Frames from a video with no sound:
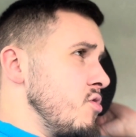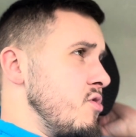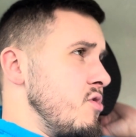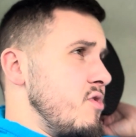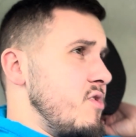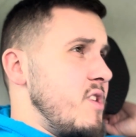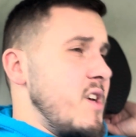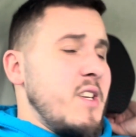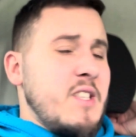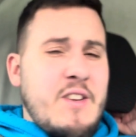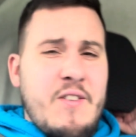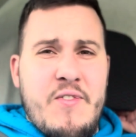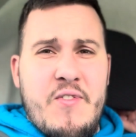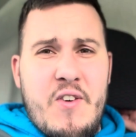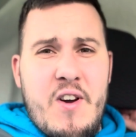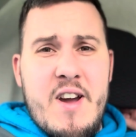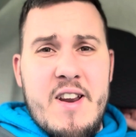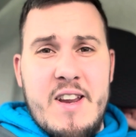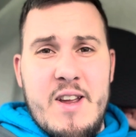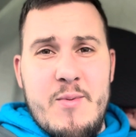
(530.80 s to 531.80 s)
Thursday,
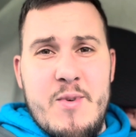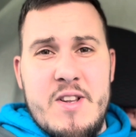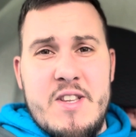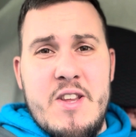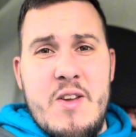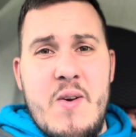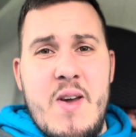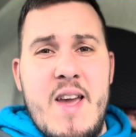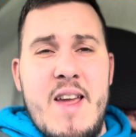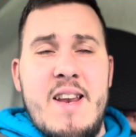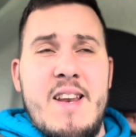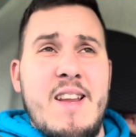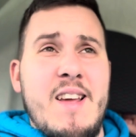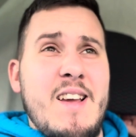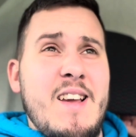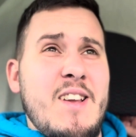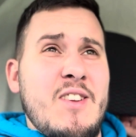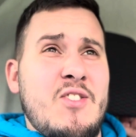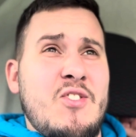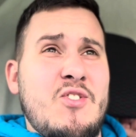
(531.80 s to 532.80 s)
Friday, we're doing
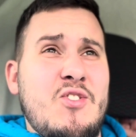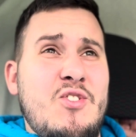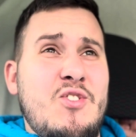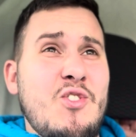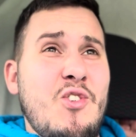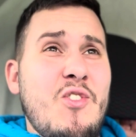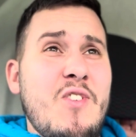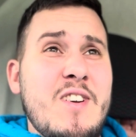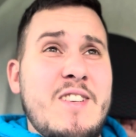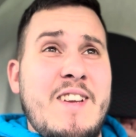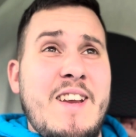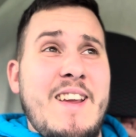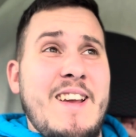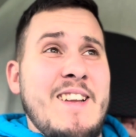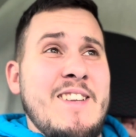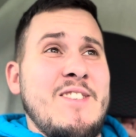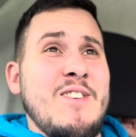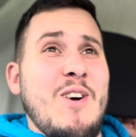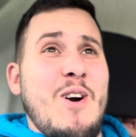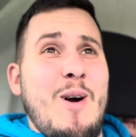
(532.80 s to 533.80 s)
a storage
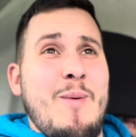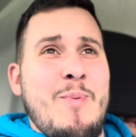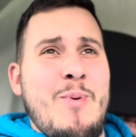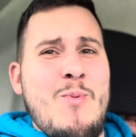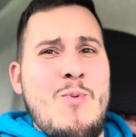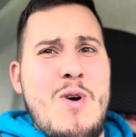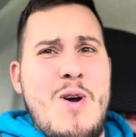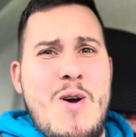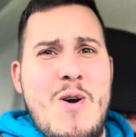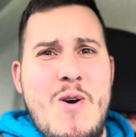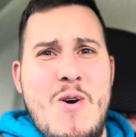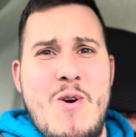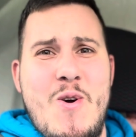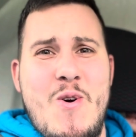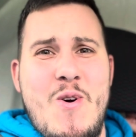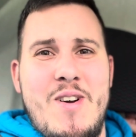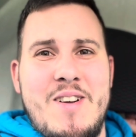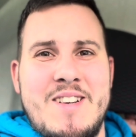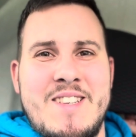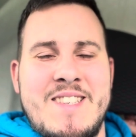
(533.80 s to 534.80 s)
heater job.
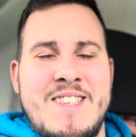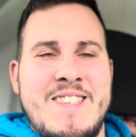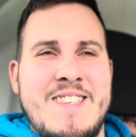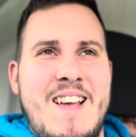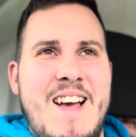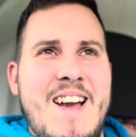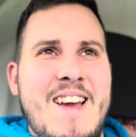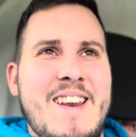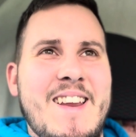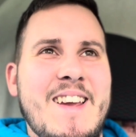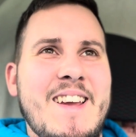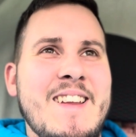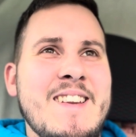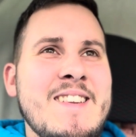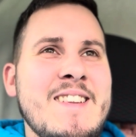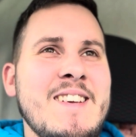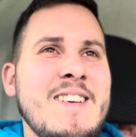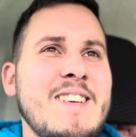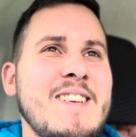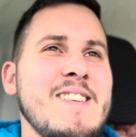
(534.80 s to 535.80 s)
Woo! Exciting!